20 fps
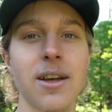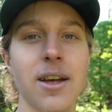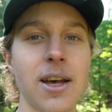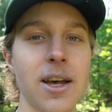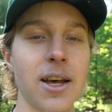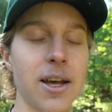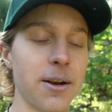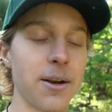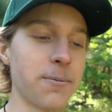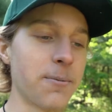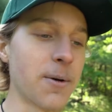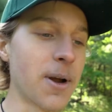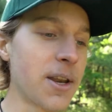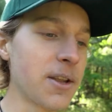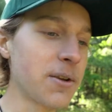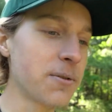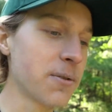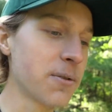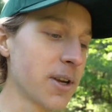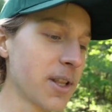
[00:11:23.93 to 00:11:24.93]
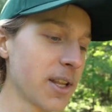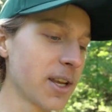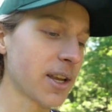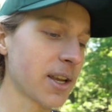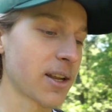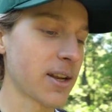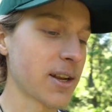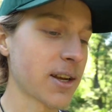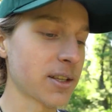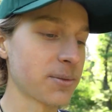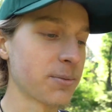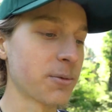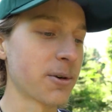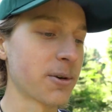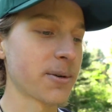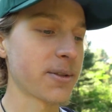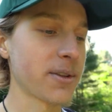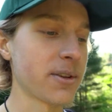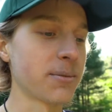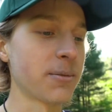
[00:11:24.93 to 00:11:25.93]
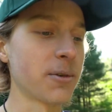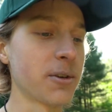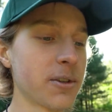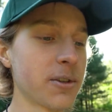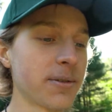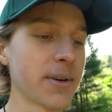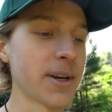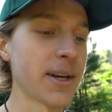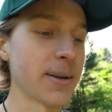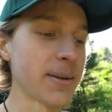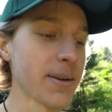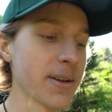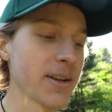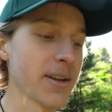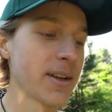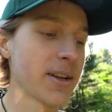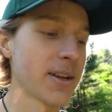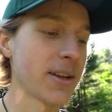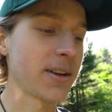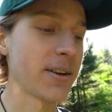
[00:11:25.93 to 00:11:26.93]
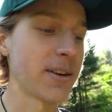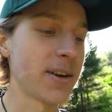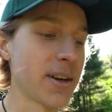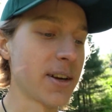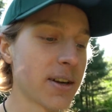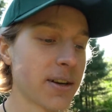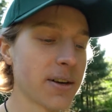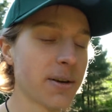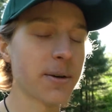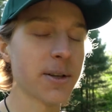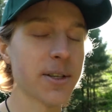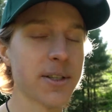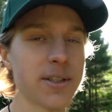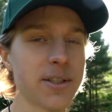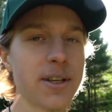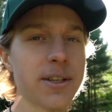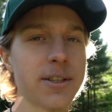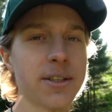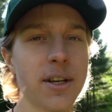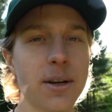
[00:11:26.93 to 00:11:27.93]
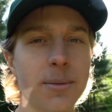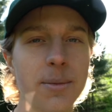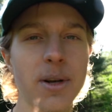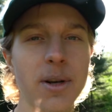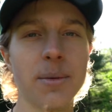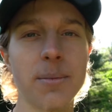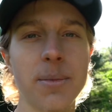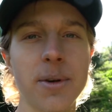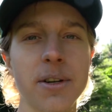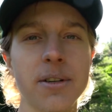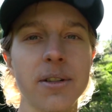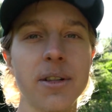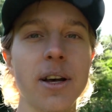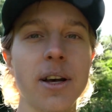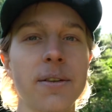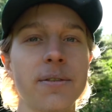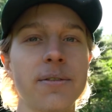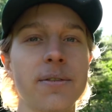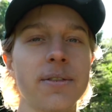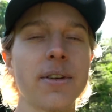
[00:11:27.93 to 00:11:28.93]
And when you really connect more with your Moldavite, you're going to notice things coming up in your life.